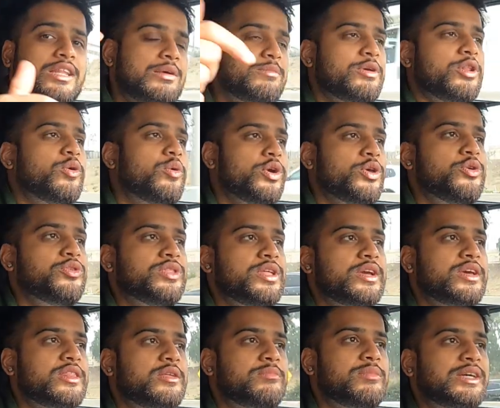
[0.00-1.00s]
Let me know what you
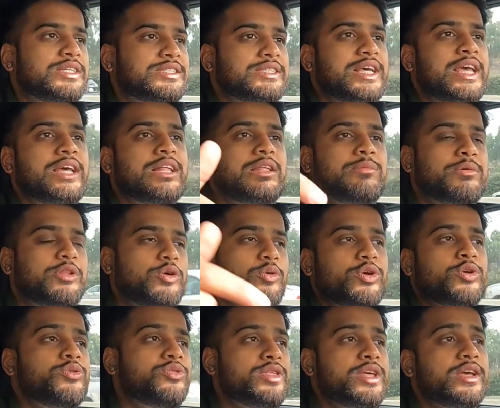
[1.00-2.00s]
think of the Mustang. Let me know
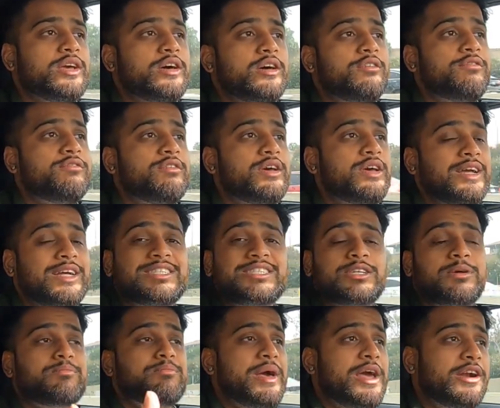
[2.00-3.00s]
what you think of its
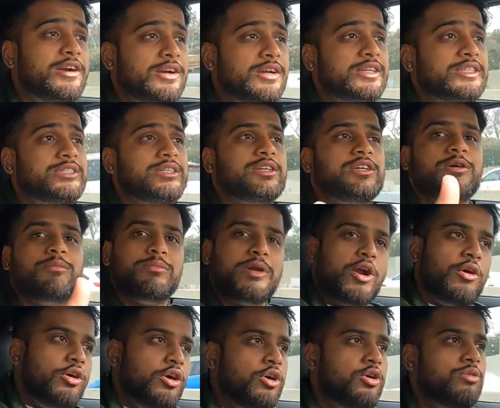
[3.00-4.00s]
competitors, the
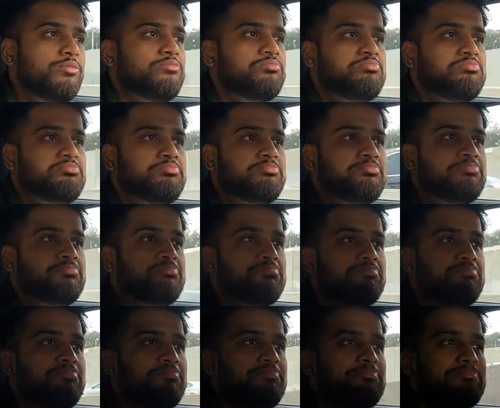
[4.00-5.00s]
Camaro.
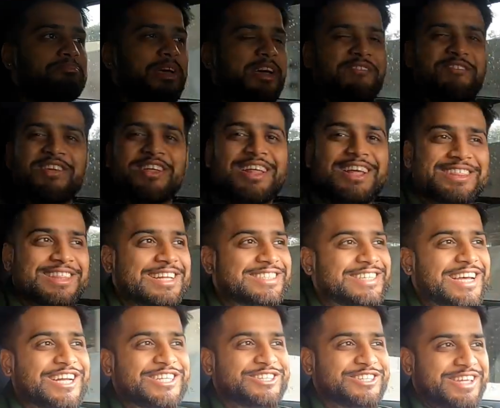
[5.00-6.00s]
I feel like
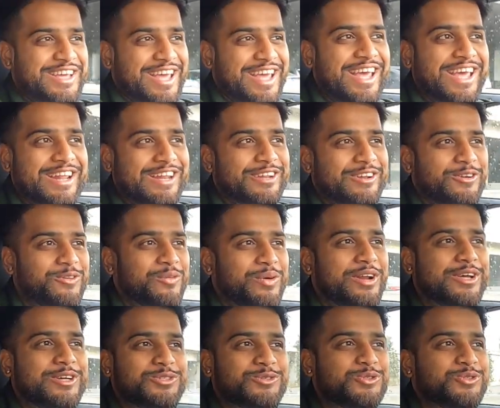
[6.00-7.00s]
that's actually it. What
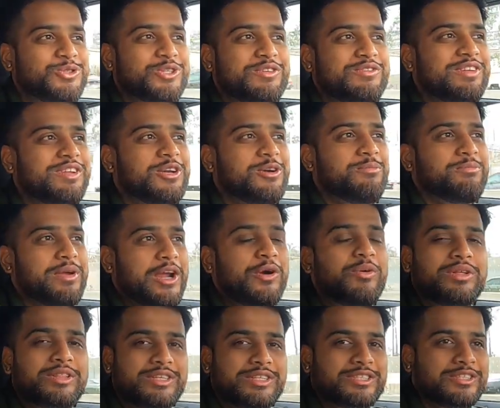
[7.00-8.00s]
else would you even compare
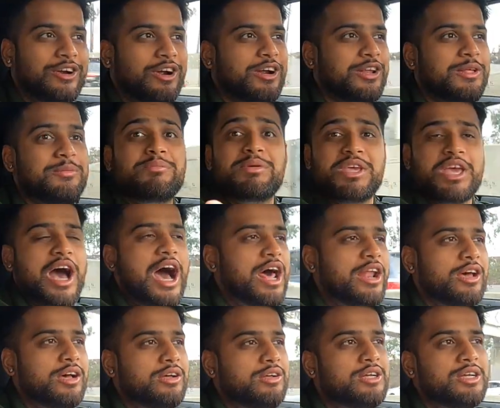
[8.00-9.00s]
with this car? The
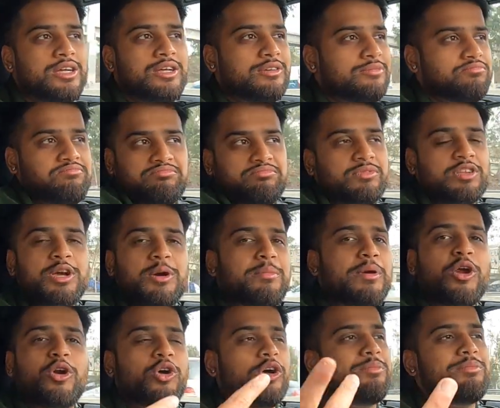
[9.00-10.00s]
Miata,
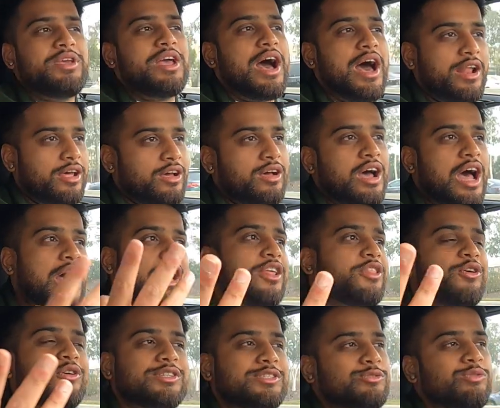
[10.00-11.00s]
Camaro and Miata. Out of
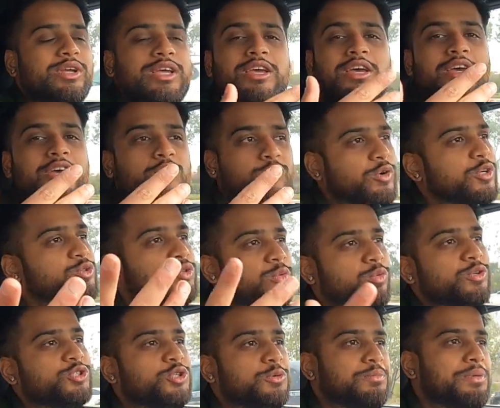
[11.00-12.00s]
those three, which one
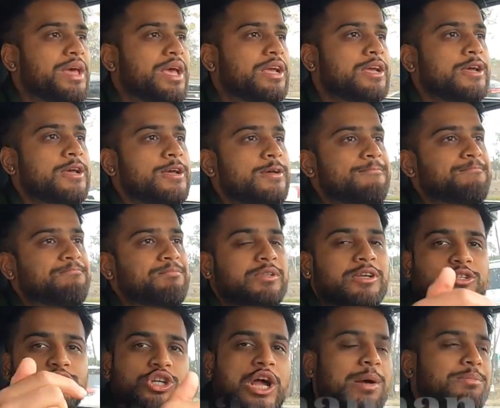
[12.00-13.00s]
would you pick?
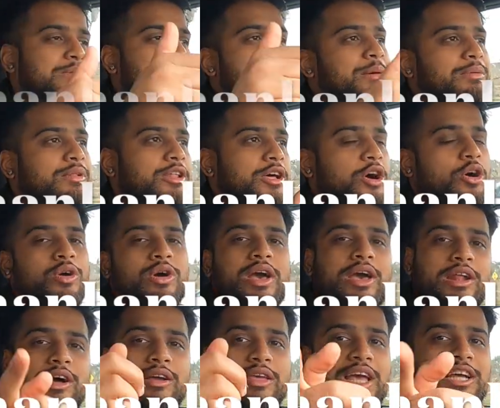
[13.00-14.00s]
Drop down below,
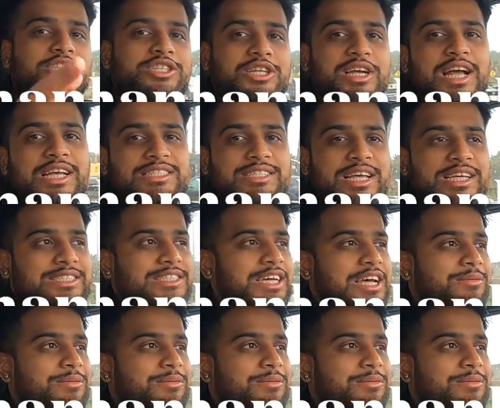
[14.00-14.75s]
and I'll catch you guys next